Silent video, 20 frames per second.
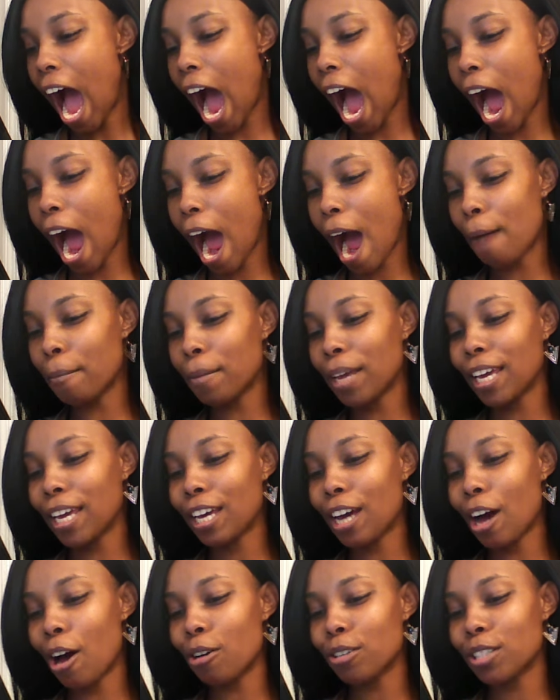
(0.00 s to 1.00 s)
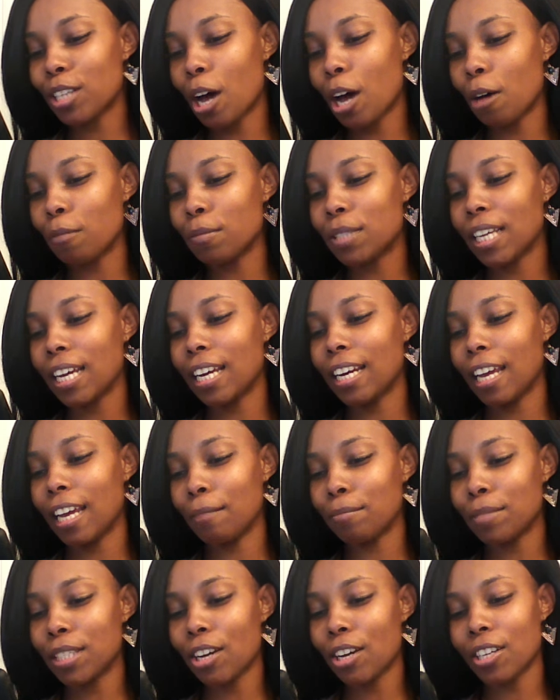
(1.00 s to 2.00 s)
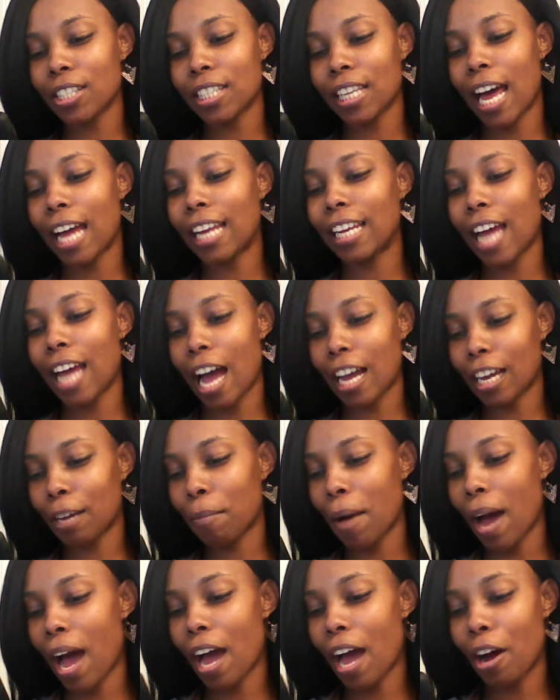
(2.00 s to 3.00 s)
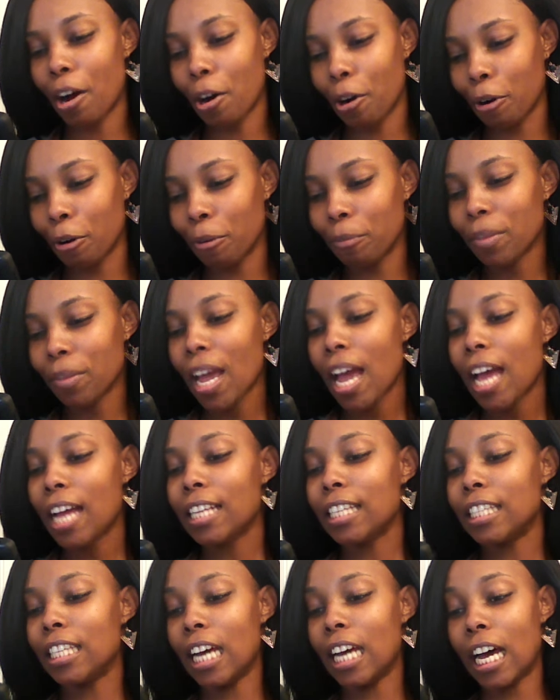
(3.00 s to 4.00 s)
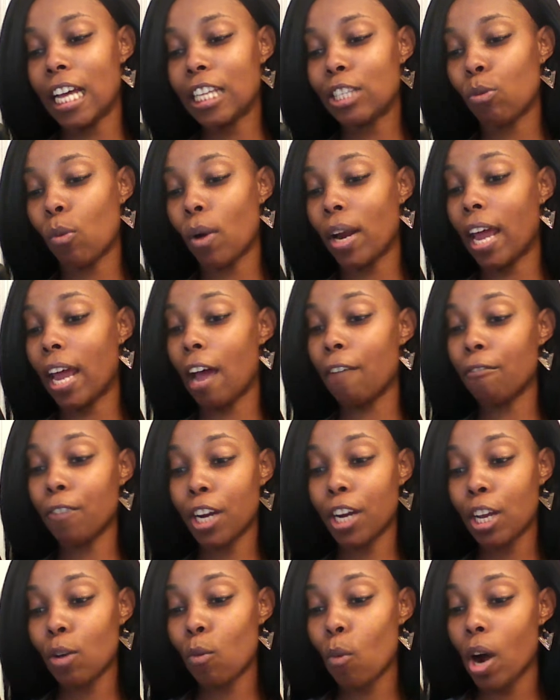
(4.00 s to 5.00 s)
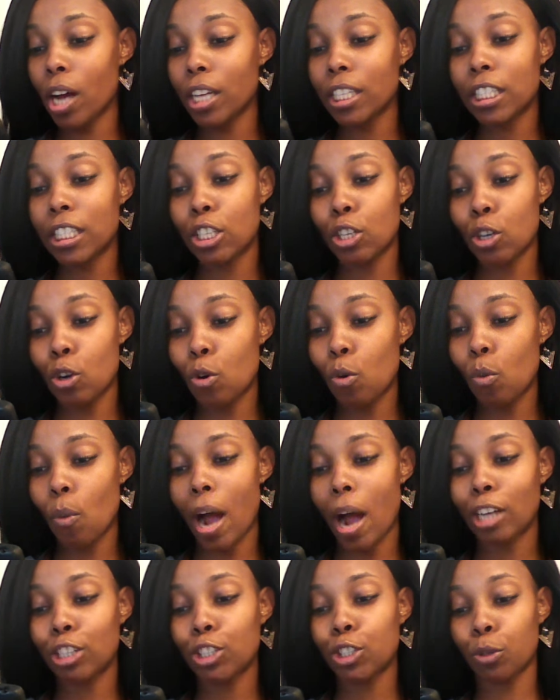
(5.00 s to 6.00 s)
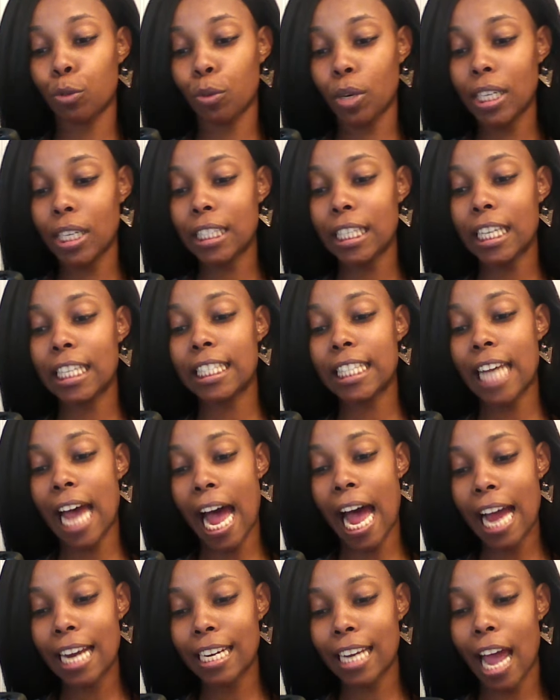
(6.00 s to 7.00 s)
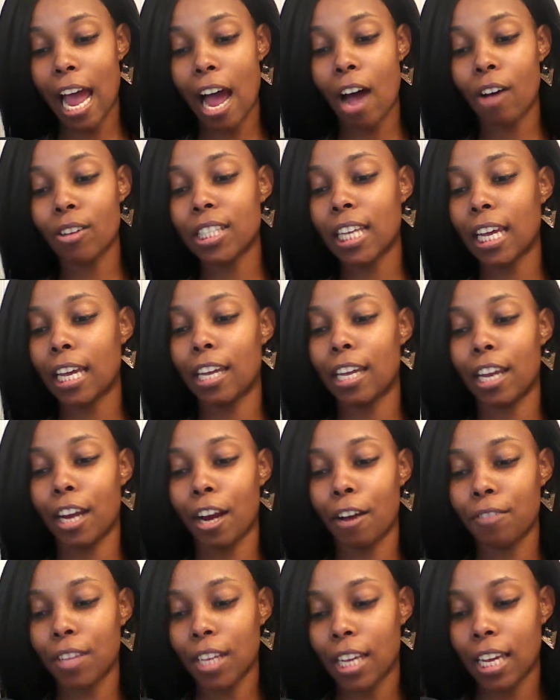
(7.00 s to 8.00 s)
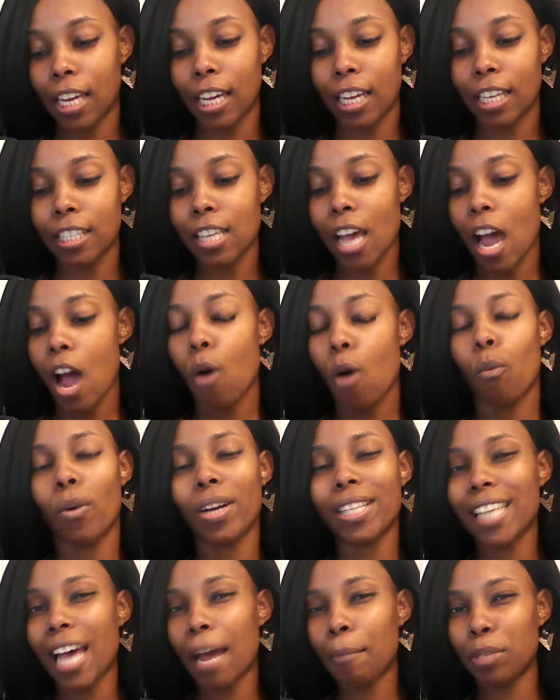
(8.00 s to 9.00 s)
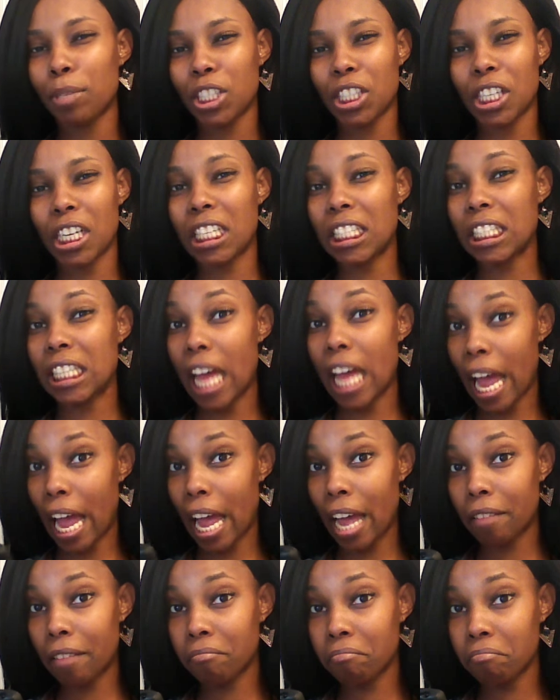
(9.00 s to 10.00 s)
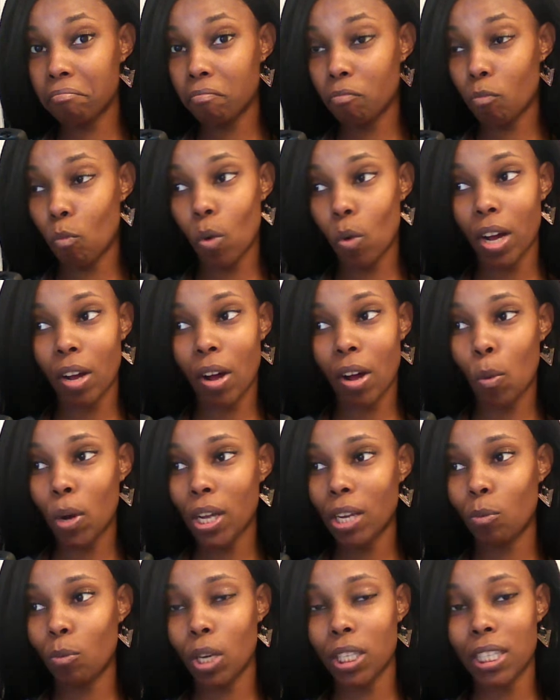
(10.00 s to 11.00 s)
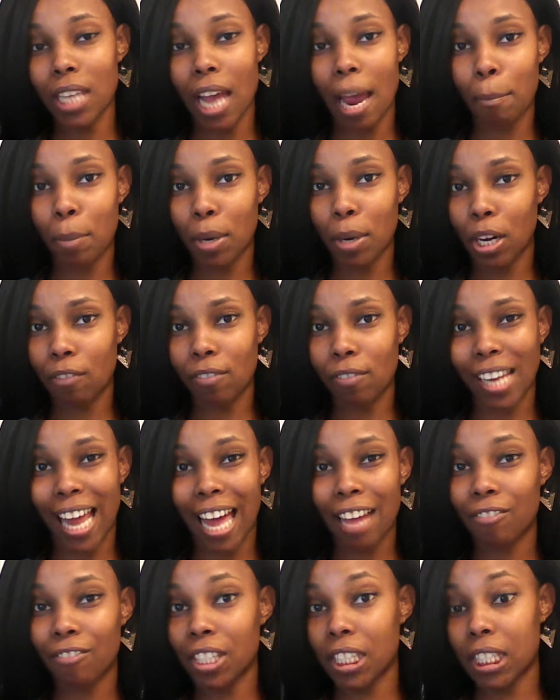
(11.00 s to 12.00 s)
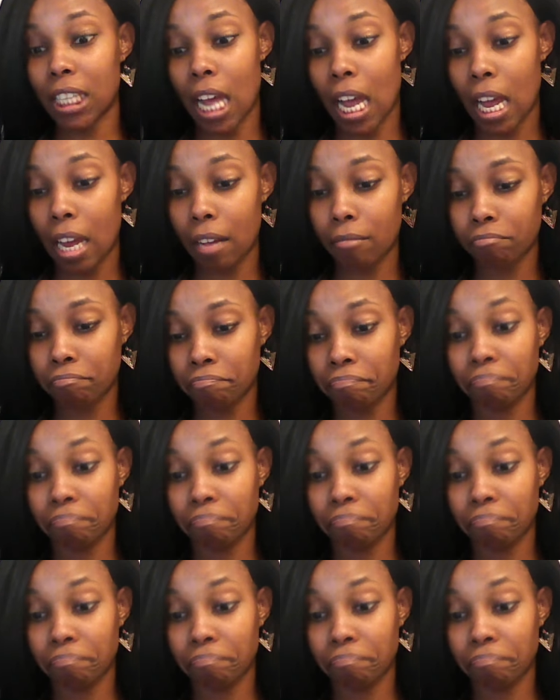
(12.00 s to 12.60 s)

Um, he goes home to an empty or slightly occupied home, does whatever he wants to while Charrisse is tied down, taking care of the kids. What type of shit is that? What, what, what type of life is that?